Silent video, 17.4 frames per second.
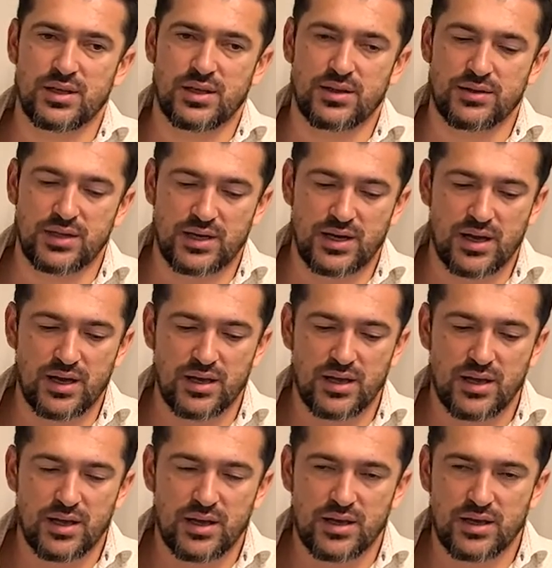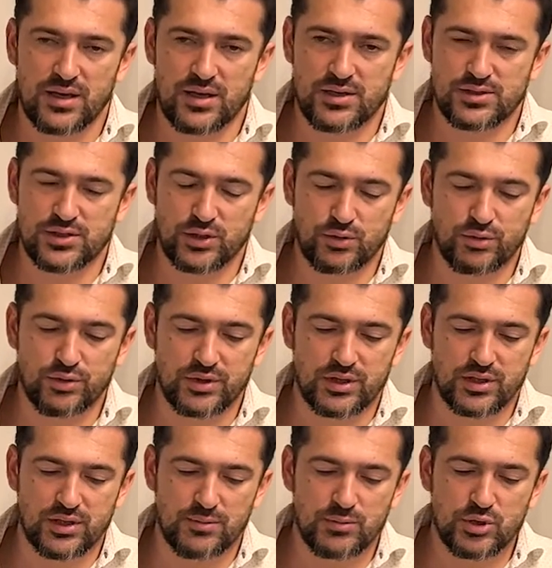There are security
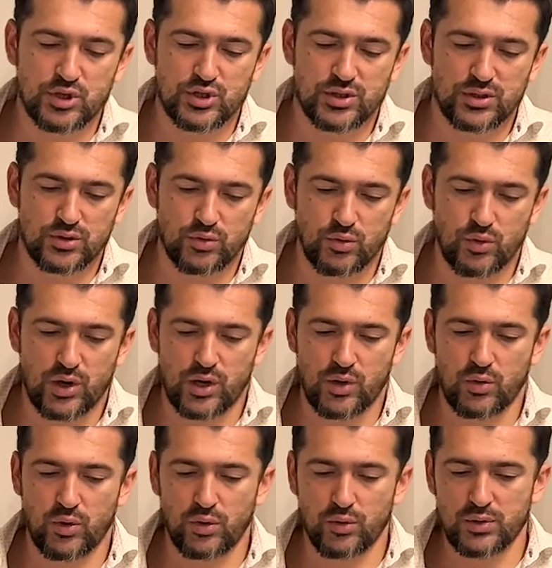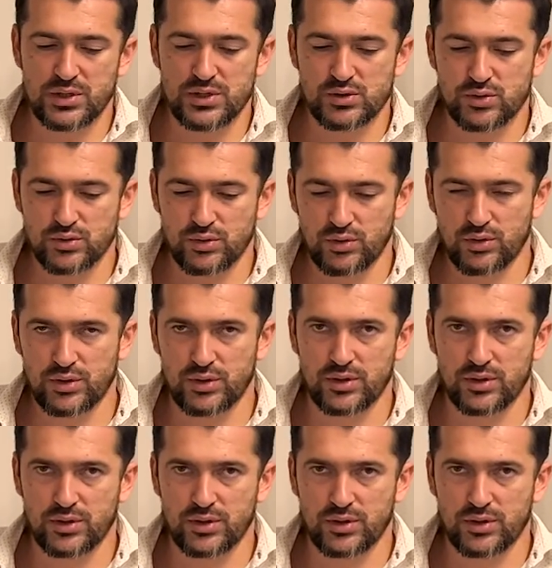commission who are always on.